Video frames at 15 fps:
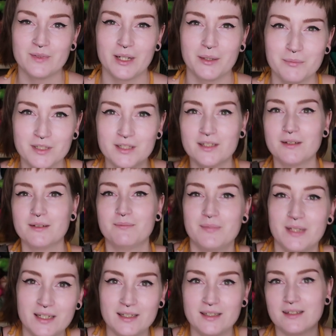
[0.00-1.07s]
I'm gonna
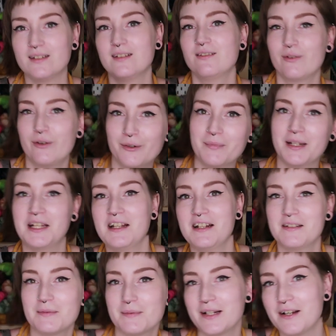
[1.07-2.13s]
be throwing my
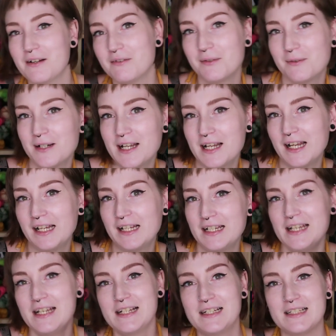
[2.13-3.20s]
hands about everywhere
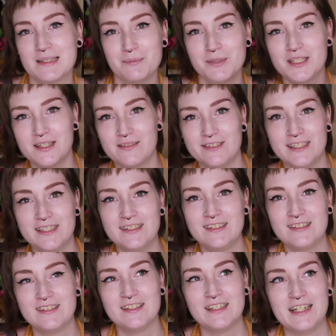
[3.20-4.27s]
because I'm
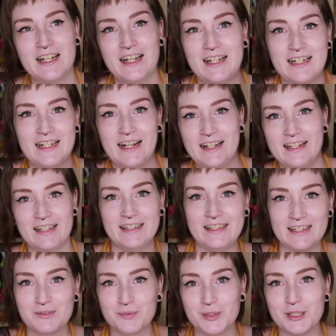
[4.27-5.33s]
nervous
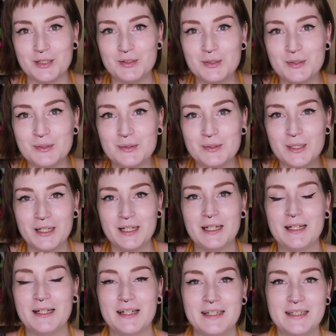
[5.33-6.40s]
and that's what I do.
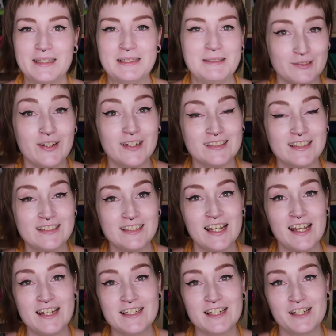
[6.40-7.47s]
So as I
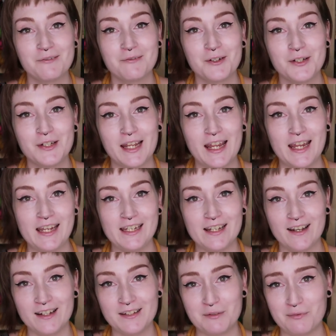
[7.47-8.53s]
said, I run a
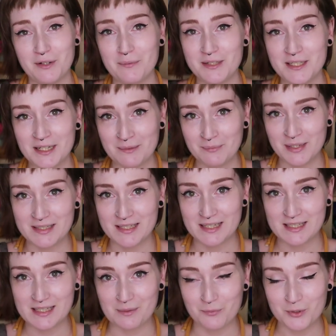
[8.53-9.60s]
yarn and fibre dyeing
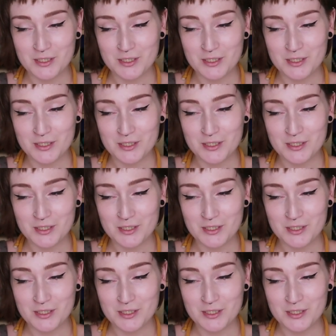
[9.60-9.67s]
business in